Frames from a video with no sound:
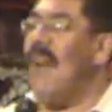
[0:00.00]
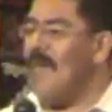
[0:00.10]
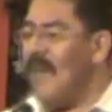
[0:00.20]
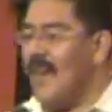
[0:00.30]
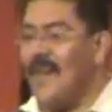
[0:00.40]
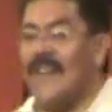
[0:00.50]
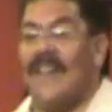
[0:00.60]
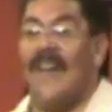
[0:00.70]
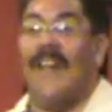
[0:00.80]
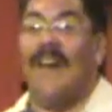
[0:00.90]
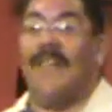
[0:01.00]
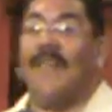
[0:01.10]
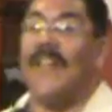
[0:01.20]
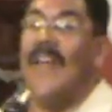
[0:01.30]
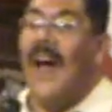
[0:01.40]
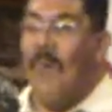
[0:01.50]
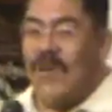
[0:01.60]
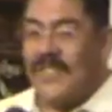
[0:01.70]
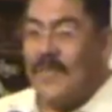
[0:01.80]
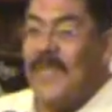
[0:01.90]
I don't want to go to their level. I
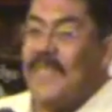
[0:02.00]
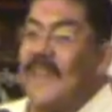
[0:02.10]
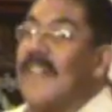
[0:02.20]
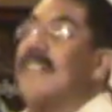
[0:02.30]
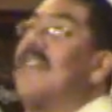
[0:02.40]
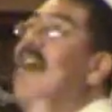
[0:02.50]
want somebody who's going to